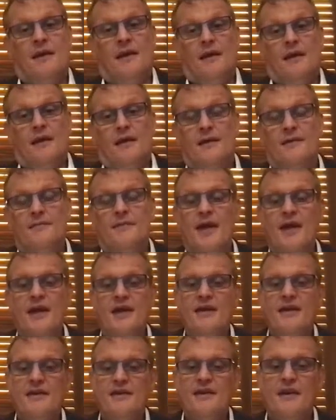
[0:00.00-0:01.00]
Um,
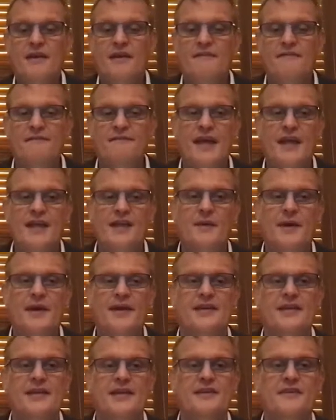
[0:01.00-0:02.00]

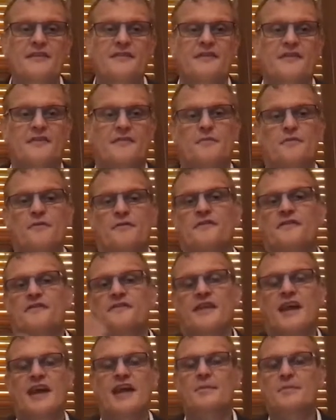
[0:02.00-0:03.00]
value-added ecosystems or
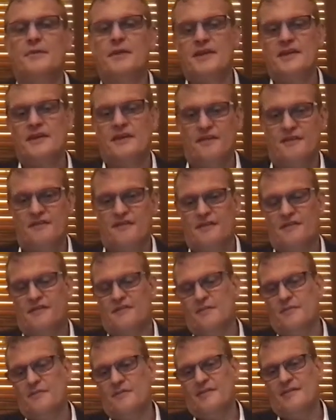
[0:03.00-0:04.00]
sustainable
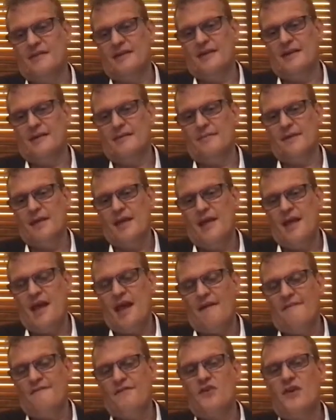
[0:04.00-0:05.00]
ecosystems um,
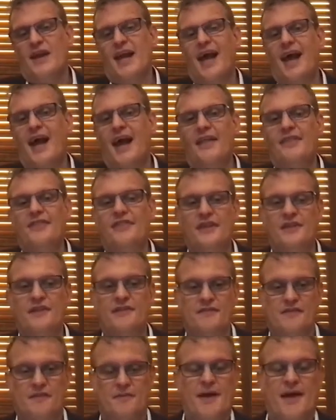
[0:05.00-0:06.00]
are very hard
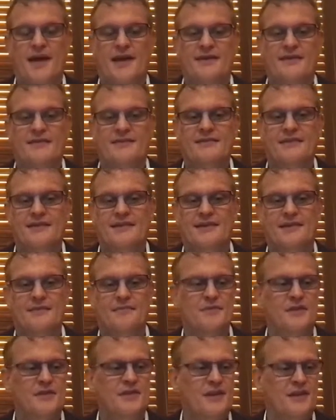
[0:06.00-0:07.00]
things to make. Um,
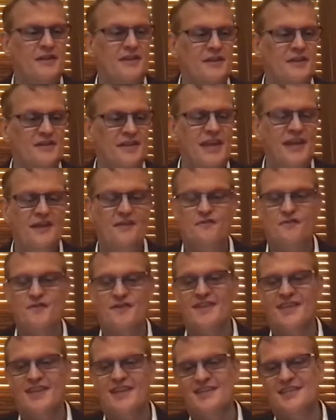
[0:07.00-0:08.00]
you know, the, the, history
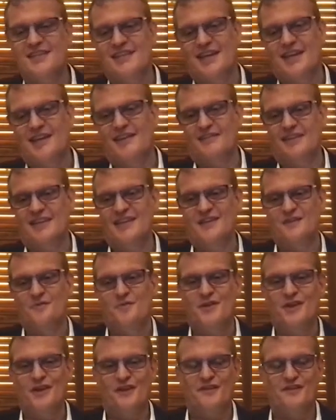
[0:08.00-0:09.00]
of the internet is littered
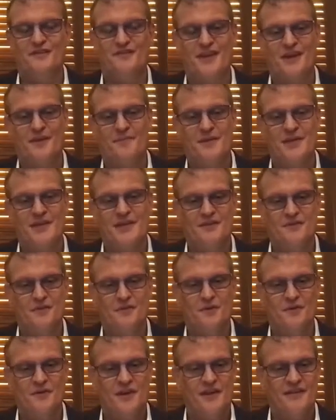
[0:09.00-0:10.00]
with lots of companies or
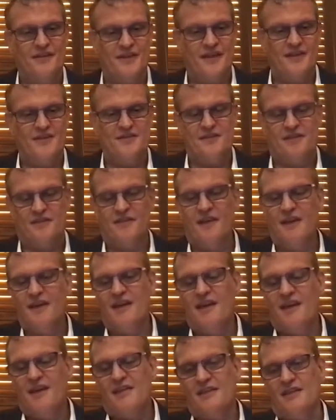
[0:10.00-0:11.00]
organizations
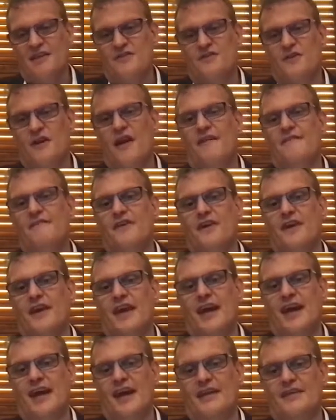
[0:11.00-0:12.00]
that tried very
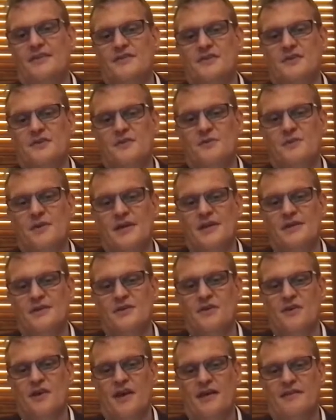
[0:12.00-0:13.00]
hard to, uh, to
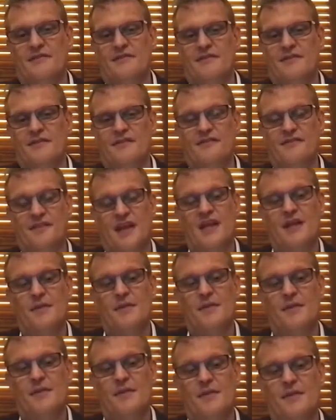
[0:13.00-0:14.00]
create sustainable
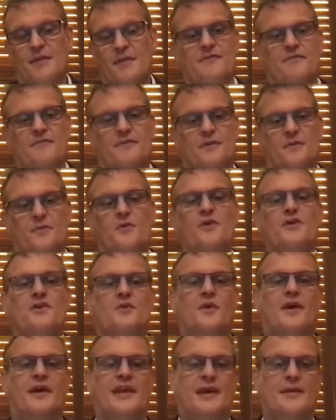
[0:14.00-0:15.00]
ecosystems that weren't
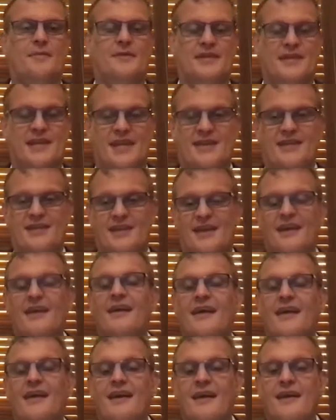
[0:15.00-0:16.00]
quite able to get there.
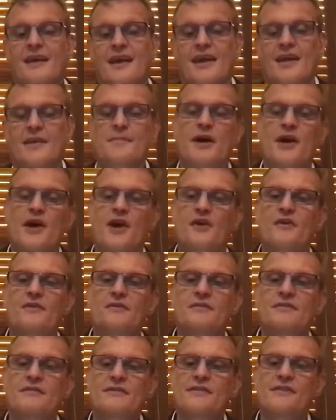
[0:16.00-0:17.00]
And in my
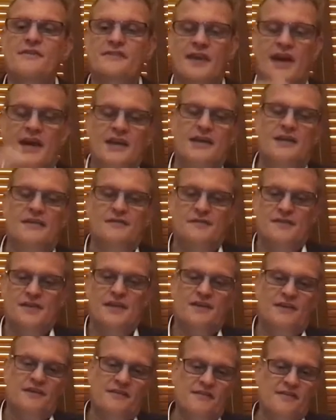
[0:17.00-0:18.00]
own study of
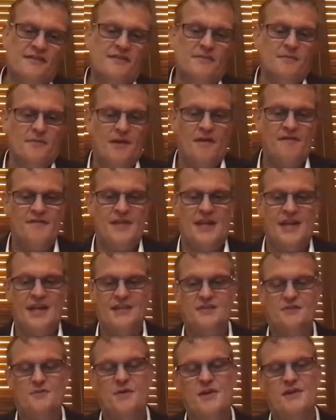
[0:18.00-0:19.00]
ecosystems over the
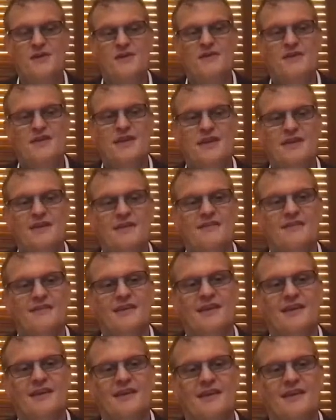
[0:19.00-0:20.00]
last 20 odd years,
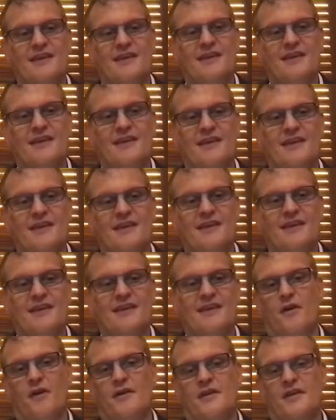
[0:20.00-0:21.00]
um, I've really bro
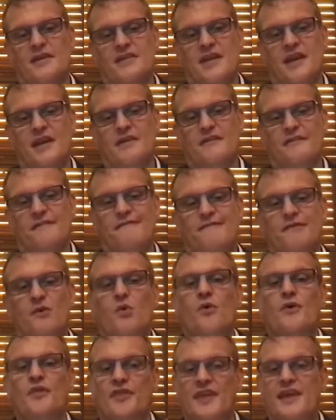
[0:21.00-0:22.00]
broken it down to
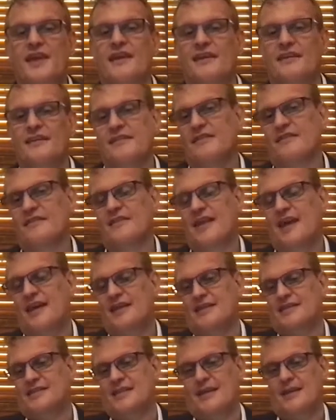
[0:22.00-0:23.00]
four things
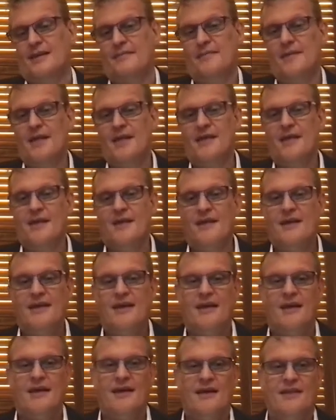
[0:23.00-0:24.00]
that, um,
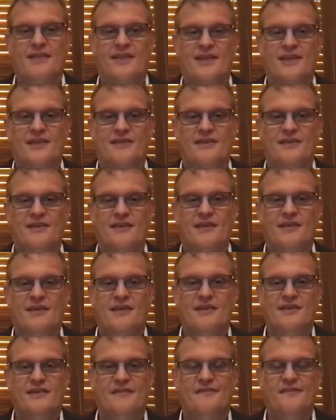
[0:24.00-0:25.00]
uh, that uh,
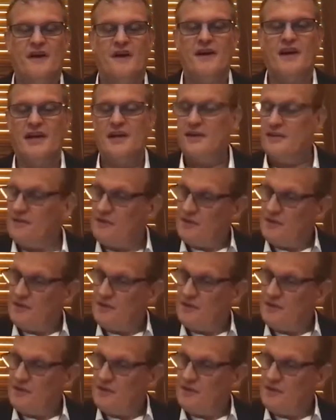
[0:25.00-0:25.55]
define